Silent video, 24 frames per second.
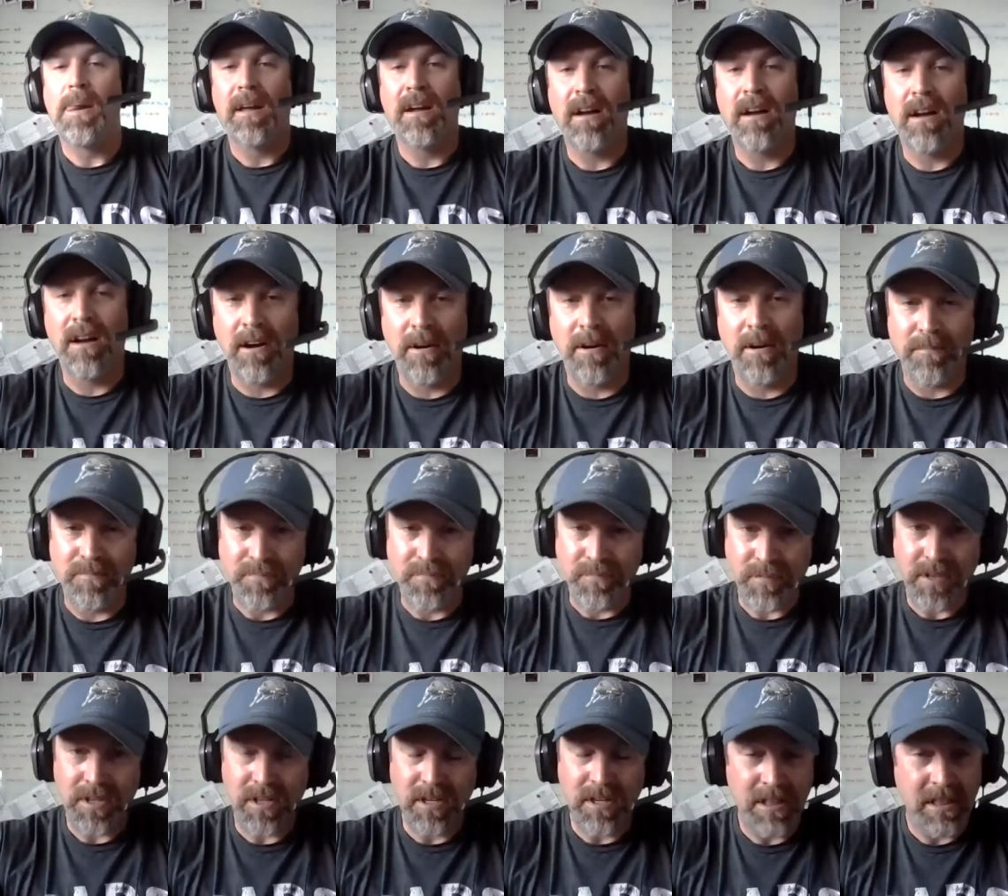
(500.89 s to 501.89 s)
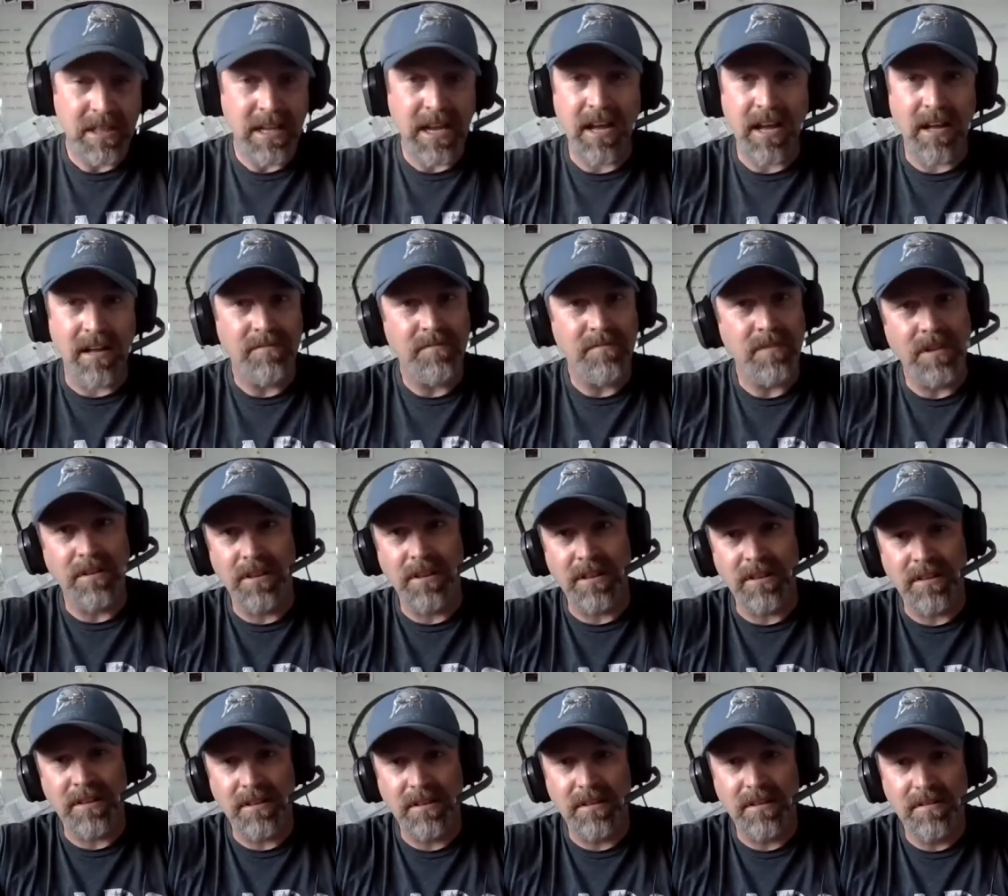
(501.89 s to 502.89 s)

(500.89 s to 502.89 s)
Um, yeah, and